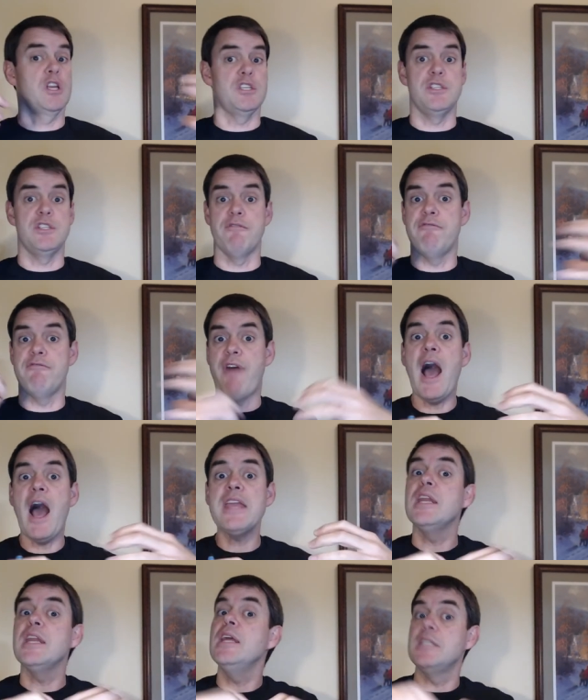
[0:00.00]
divide
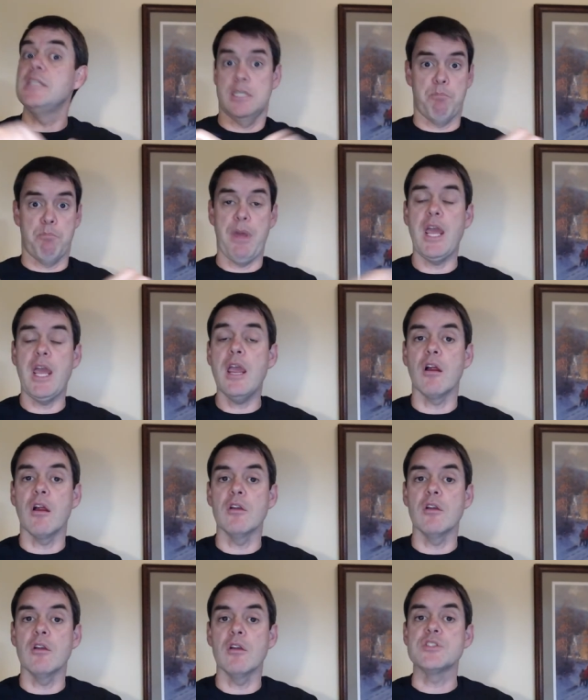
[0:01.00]
it into
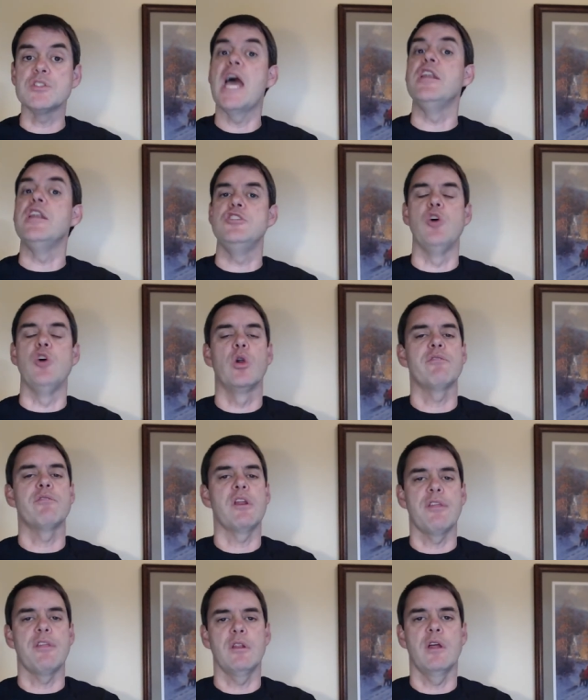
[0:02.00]
pairs and don't have
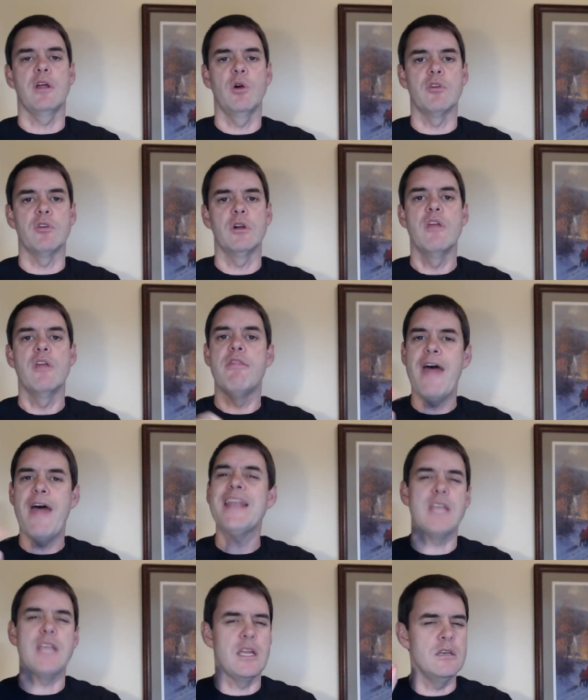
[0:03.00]
anything left over.
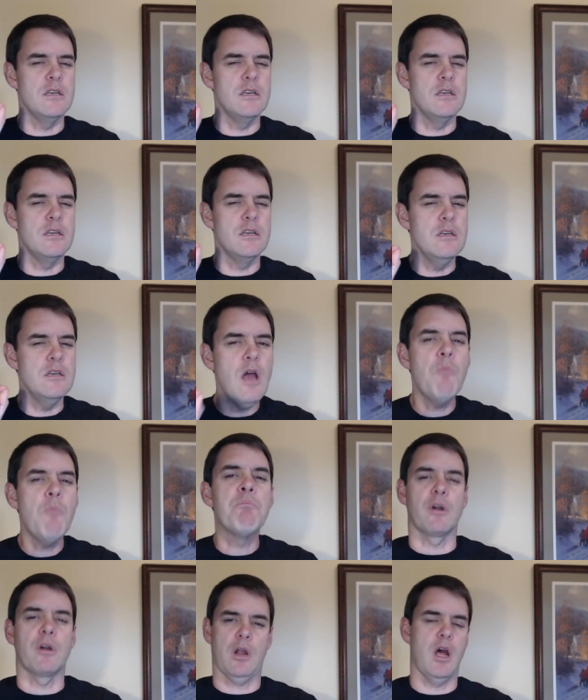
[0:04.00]
That is a
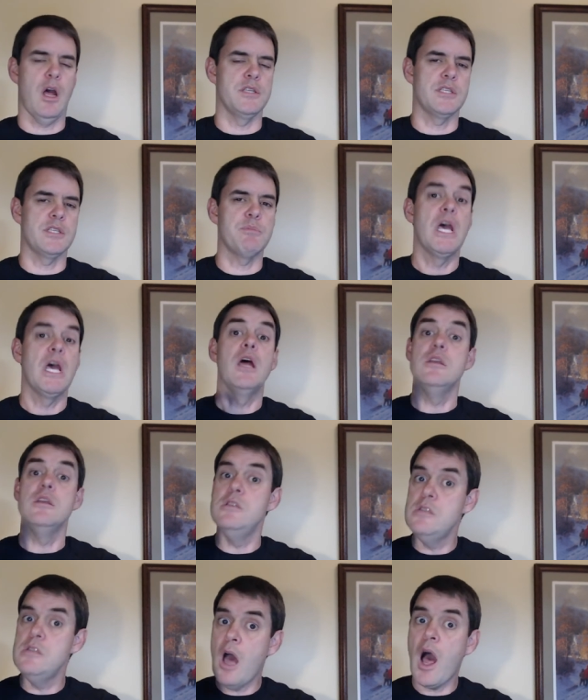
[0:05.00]
number concept,
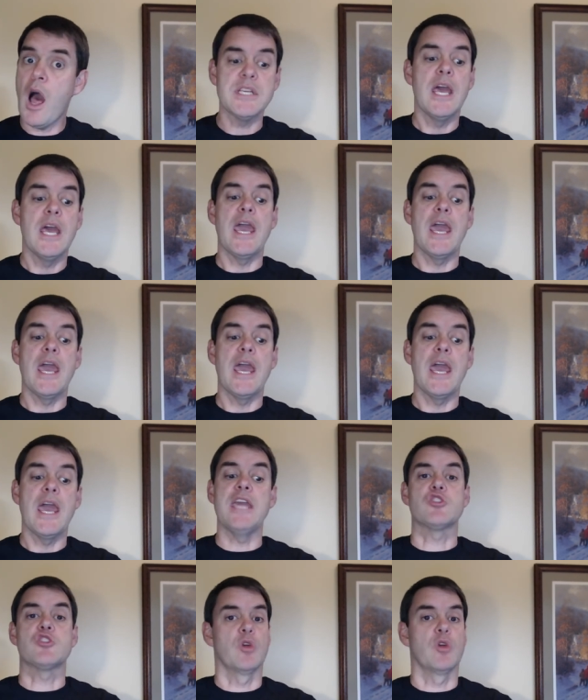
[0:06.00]
not a
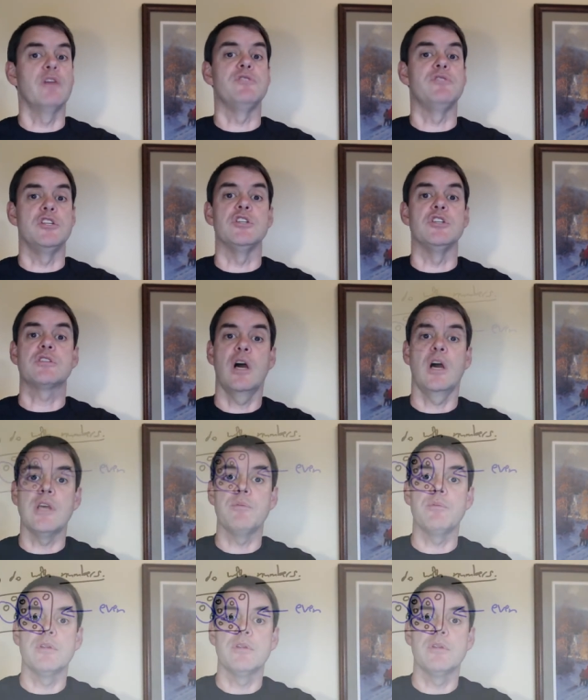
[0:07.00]
string of digits concept.